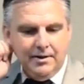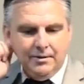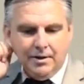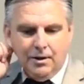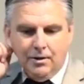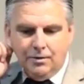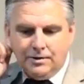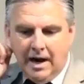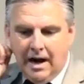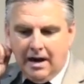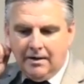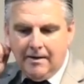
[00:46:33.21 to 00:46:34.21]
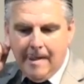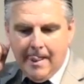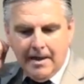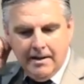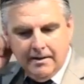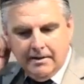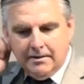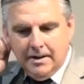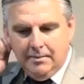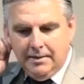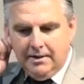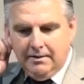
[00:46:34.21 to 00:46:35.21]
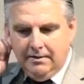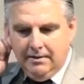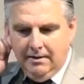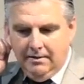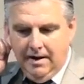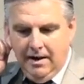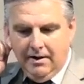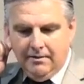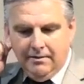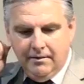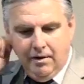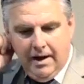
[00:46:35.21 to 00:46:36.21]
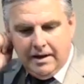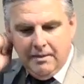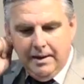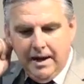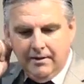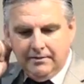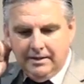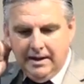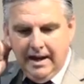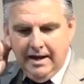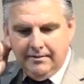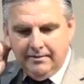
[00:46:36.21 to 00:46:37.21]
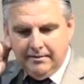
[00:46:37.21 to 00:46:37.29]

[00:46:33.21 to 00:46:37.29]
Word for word: There's an old tire company there in Rocky Mount It had